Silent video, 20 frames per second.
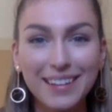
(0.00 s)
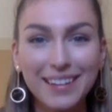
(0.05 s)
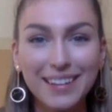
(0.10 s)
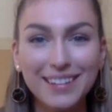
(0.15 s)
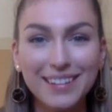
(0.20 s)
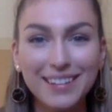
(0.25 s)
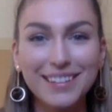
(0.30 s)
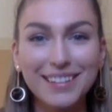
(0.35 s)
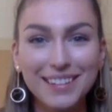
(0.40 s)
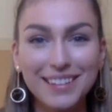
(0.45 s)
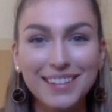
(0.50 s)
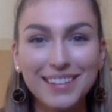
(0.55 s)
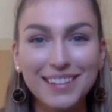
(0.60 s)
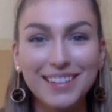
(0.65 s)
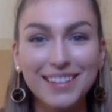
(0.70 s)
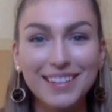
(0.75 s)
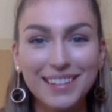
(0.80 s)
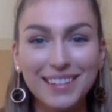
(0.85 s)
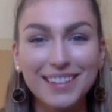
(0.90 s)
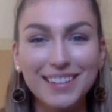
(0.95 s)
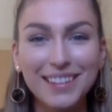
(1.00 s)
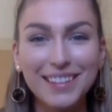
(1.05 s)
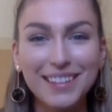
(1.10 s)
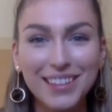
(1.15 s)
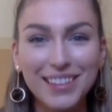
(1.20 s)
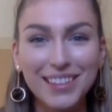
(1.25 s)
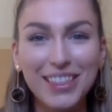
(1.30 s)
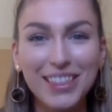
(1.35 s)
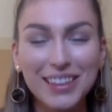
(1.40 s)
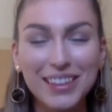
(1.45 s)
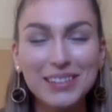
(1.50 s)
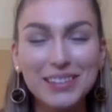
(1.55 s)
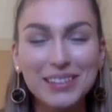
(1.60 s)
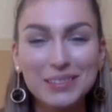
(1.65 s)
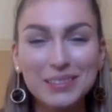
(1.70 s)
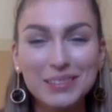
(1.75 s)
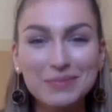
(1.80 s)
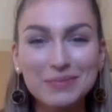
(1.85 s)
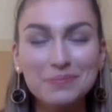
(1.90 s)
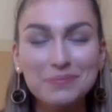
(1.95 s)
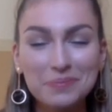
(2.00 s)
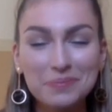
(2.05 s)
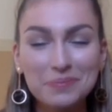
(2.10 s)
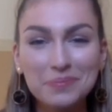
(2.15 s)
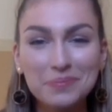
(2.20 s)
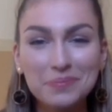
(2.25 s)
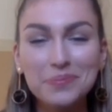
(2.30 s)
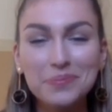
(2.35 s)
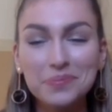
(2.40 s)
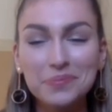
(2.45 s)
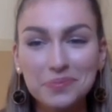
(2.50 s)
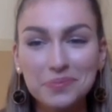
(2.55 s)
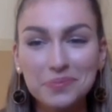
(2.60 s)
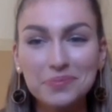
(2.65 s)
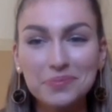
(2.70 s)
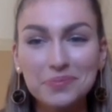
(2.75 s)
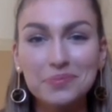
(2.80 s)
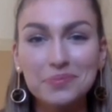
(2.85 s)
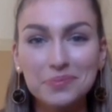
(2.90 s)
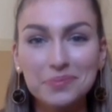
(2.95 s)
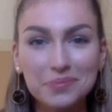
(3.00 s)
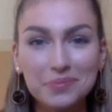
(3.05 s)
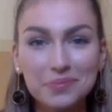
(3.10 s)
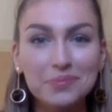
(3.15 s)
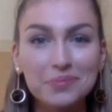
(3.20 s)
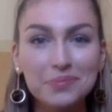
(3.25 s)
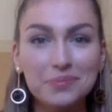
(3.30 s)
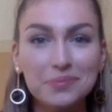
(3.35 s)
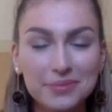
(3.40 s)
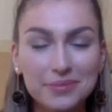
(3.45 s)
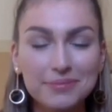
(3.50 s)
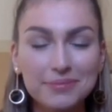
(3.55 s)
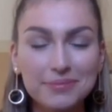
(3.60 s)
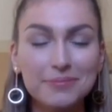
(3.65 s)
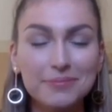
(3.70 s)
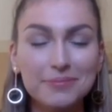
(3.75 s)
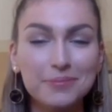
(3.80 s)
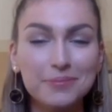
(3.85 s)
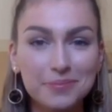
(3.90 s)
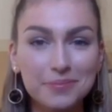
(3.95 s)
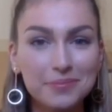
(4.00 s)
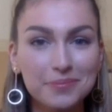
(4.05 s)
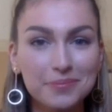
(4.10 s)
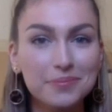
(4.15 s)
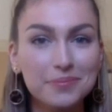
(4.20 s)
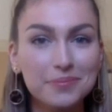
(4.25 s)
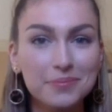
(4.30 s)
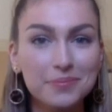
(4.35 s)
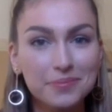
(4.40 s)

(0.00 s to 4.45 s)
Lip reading: This person isn't speaking.